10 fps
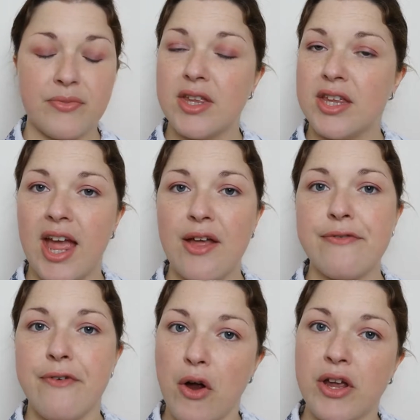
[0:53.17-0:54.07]
You get
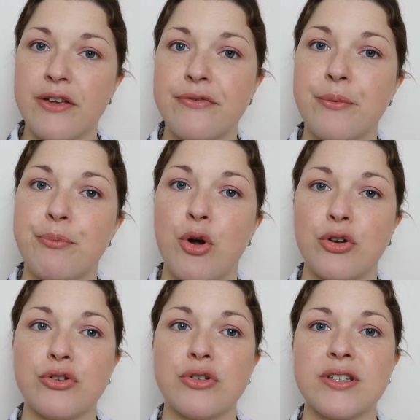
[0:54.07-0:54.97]
5
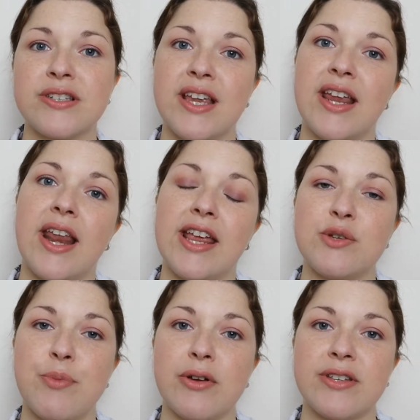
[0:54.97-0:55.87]
products in
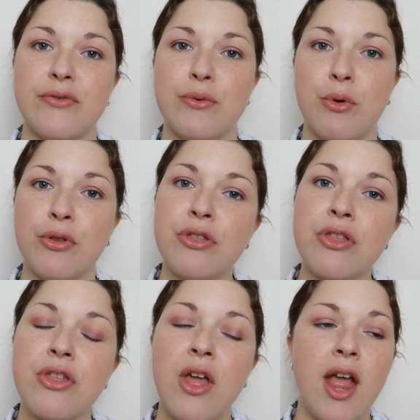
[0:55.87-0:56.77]
each box every
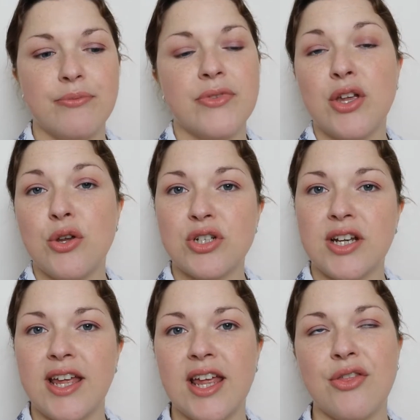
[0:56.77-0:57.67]
month. They're
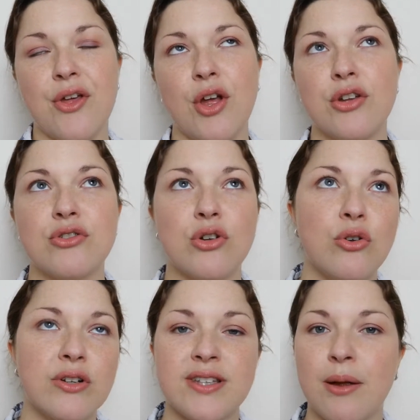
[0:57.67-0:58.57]
usually either
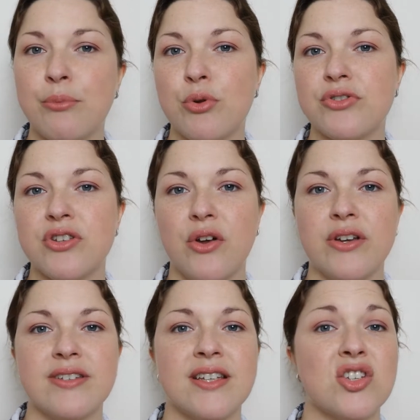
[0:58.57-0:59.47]
deluxe sample
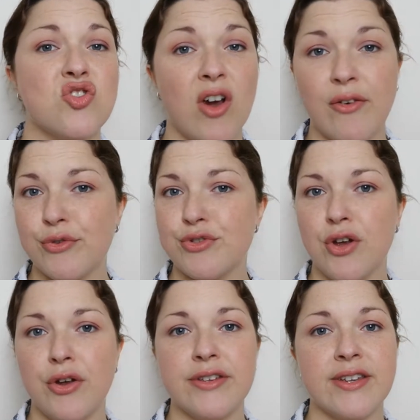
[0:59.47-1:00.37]
sizes, travel
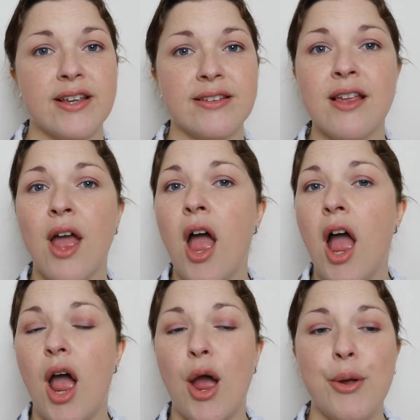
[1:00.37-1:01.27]
sizes,
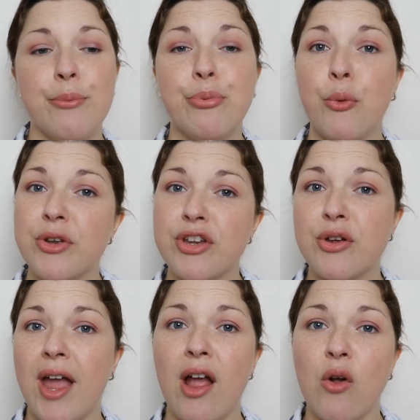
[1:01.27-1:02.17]
but we
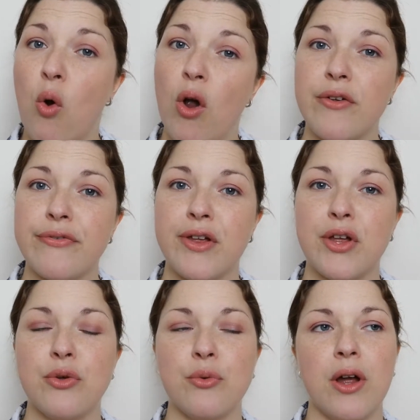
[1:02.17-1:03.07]
do get quite a
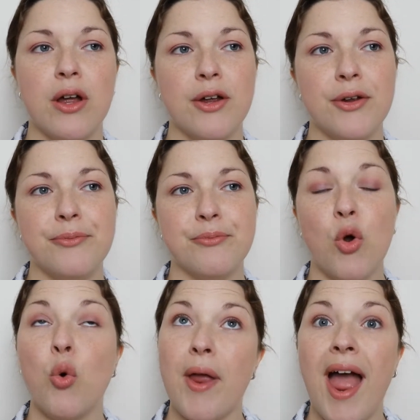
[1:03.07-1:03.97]
few, or we